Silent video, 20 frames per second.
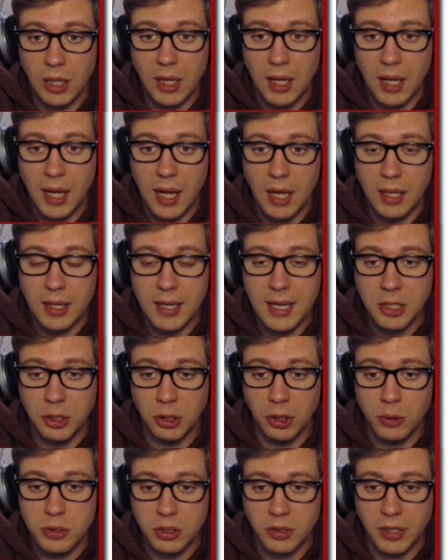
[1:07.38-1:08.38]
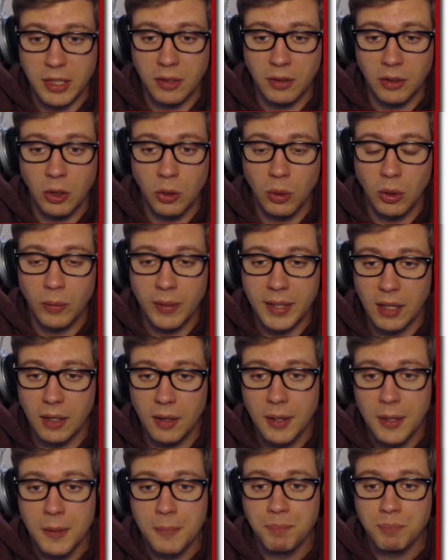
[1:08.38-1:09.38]
uh, intro screen logo here,
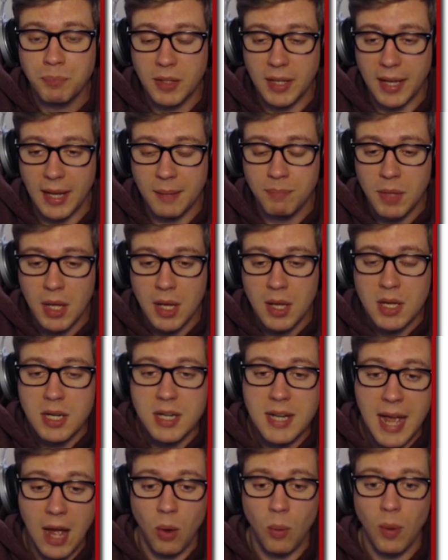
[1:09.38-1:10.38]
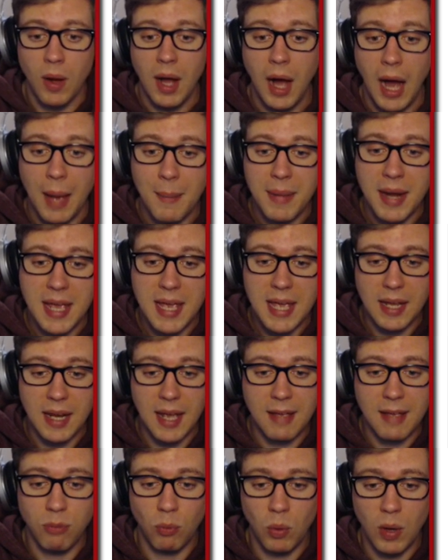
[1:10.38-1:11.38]
Okay, now I'm going to hit
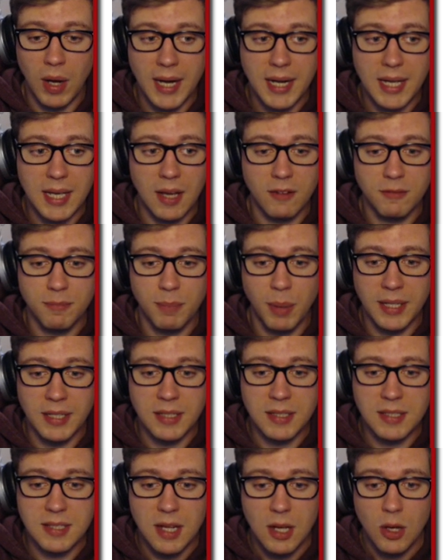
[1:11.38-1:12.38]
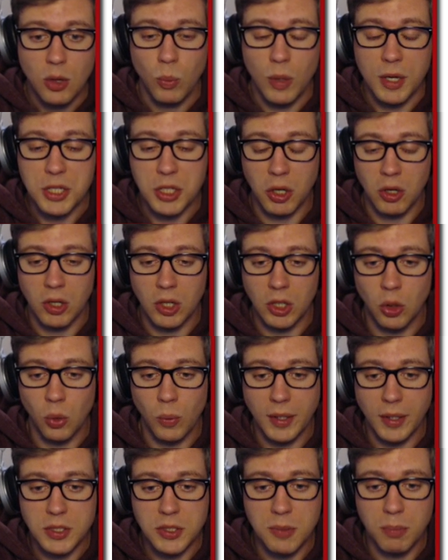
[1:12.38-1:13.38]
a variety of buttons, which are
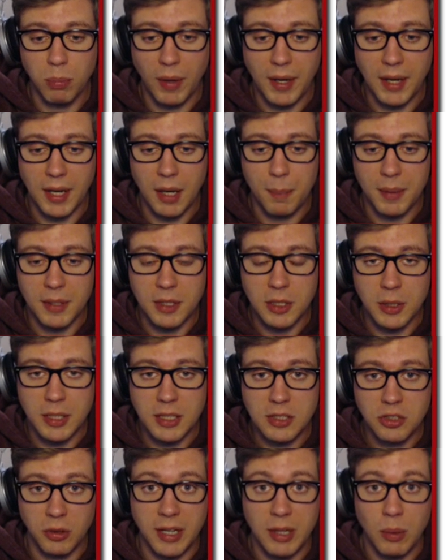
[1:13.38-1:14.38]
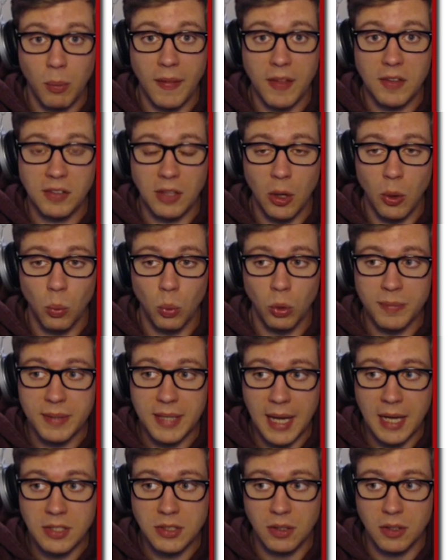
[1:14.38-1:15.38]
going to bring up a unique screen where this code will be
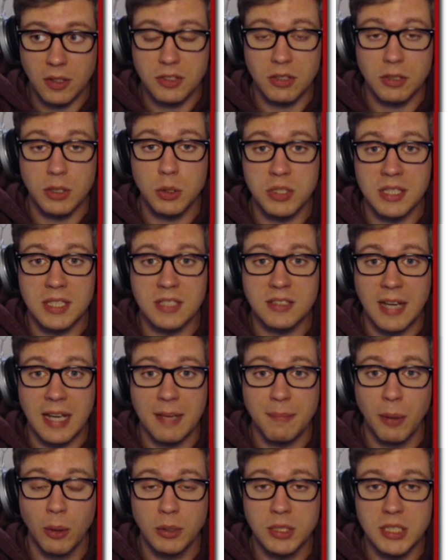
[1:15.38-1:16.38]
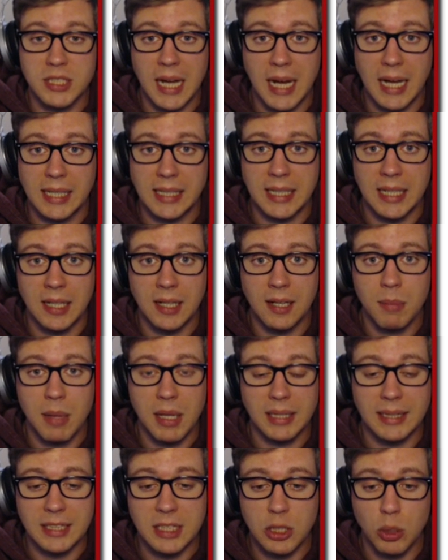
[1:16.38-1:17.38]
entered. So using the psypokes.com
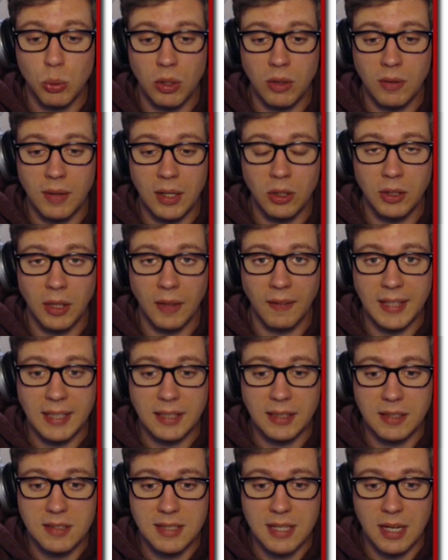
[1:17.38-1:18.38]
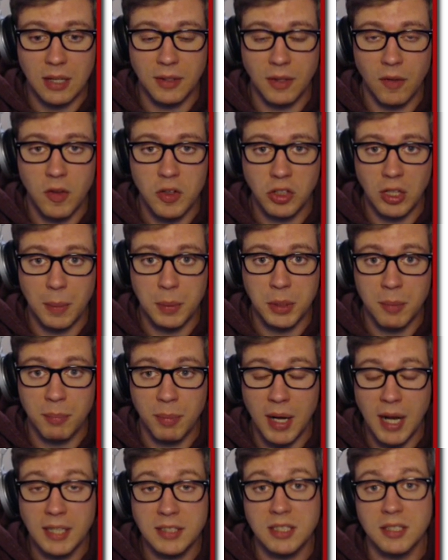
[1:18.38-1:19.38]
URL, the link that's down there in the description
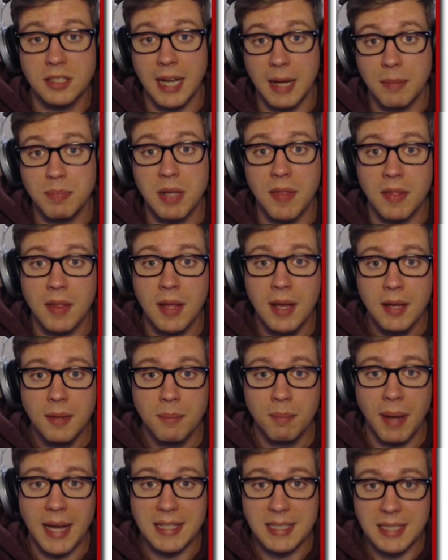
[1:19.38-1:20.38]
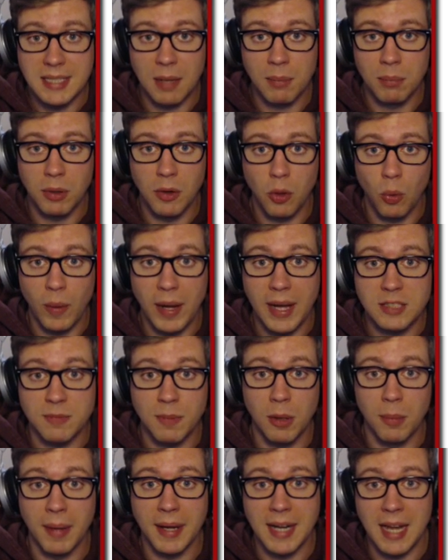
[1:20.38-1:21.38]
box, and typed in my ID number, the way I
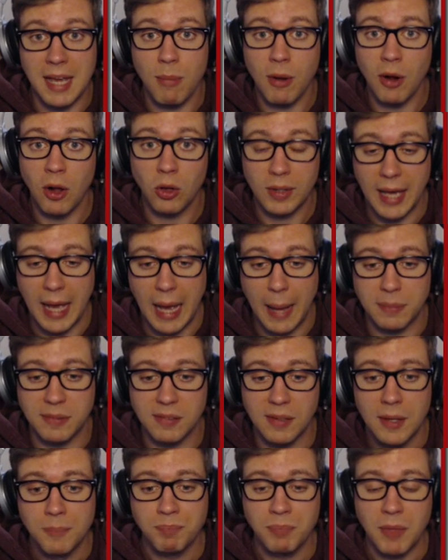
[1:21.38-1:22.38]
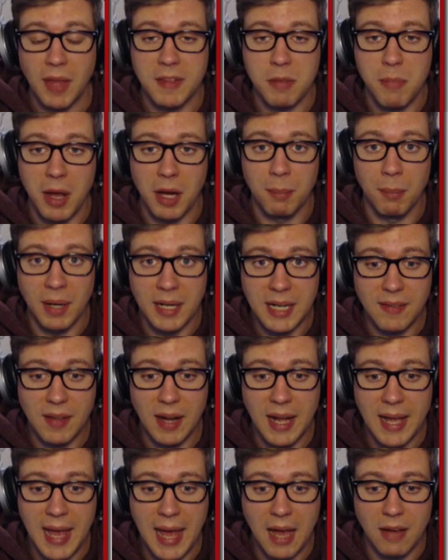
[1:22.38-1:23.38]
spell my name in all caps, and the amount of money that
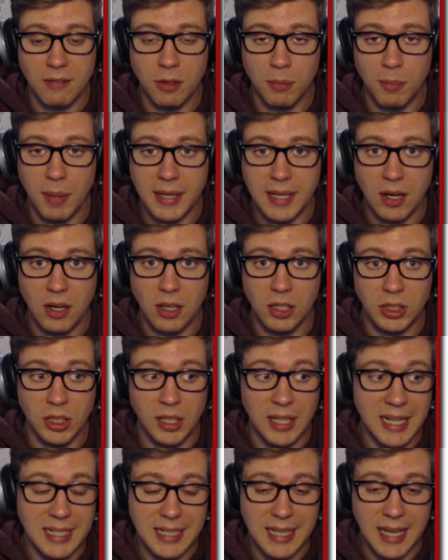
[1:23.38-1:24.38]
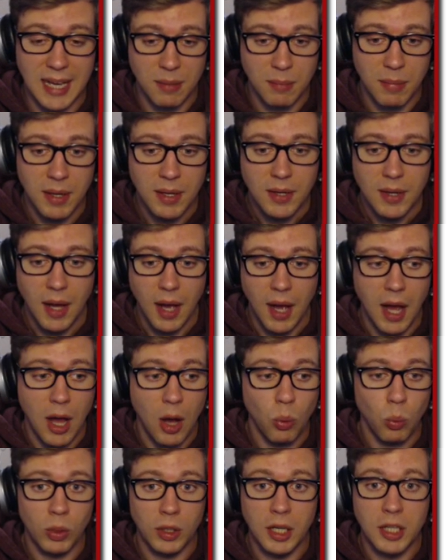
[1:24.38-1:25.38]
I have on my character in-game, uh,
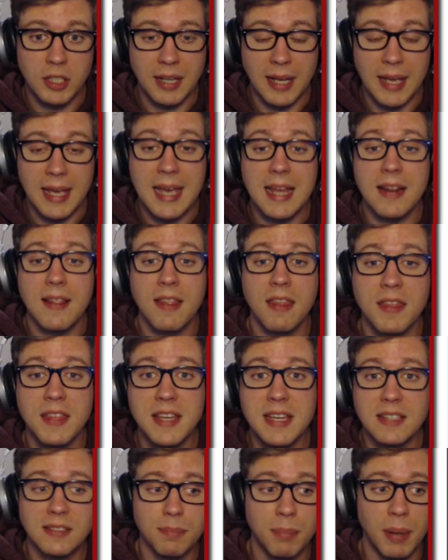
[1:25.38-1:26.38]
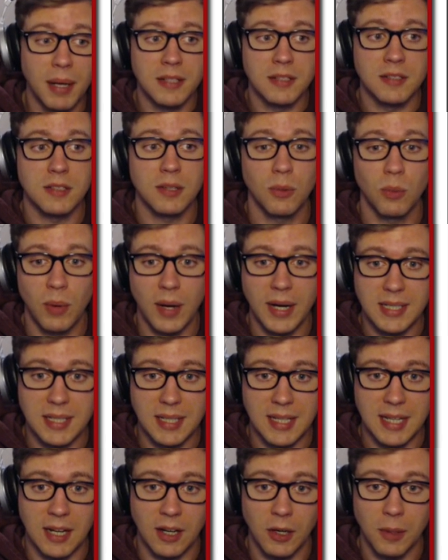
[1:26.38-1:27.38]
we're going to hit these buttons right
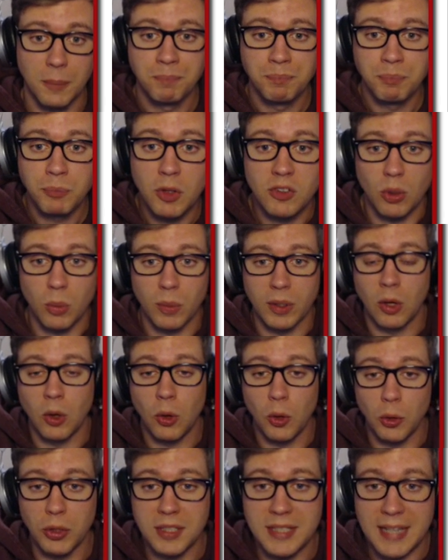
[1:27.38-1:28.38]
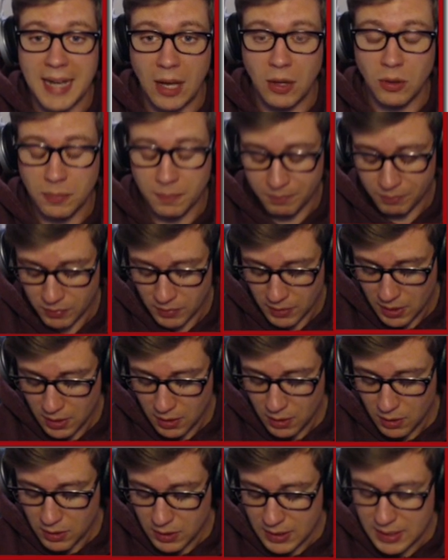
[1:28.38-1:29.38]
here. So we're going to hold down,
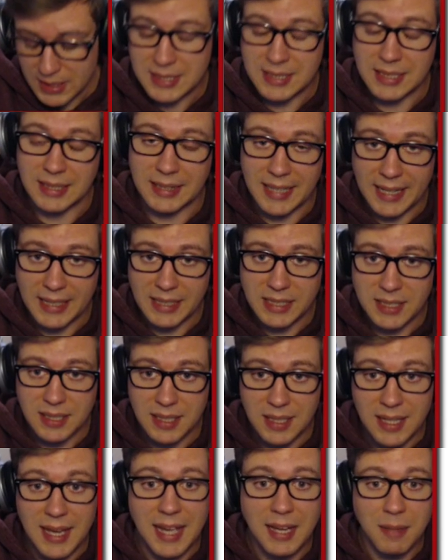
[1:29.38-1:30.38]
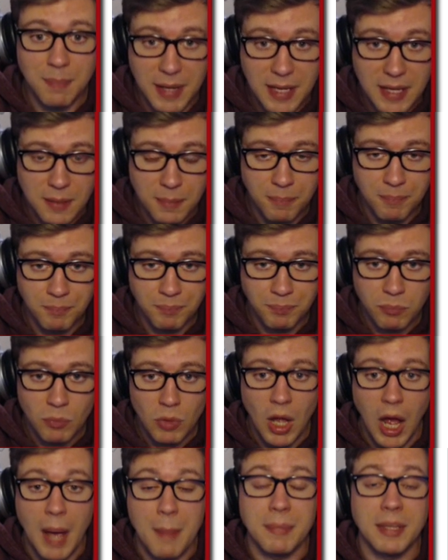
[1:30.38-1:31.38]
select, and B.
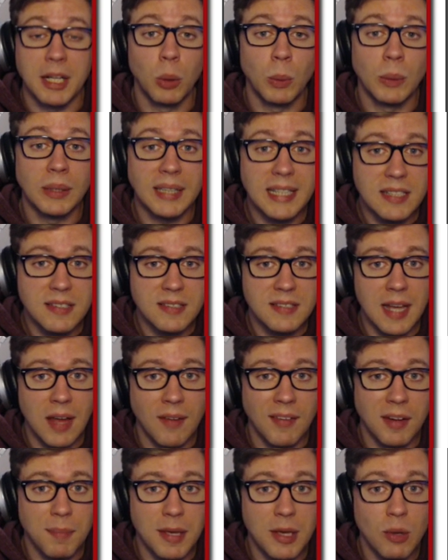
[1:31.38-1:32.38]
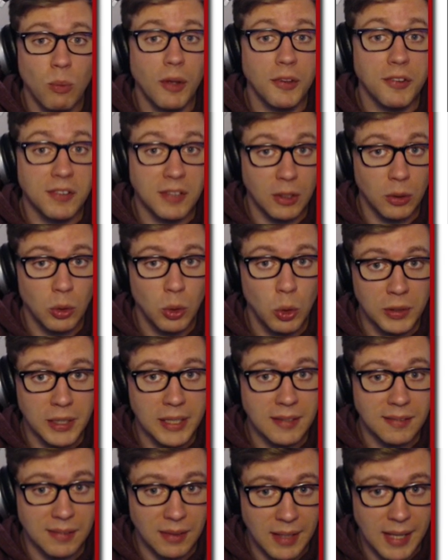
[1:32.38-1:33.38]
I'm going to release down and B while still
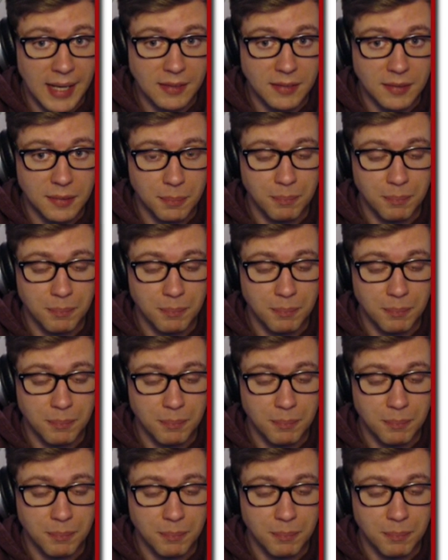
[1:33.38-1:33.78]
holding select,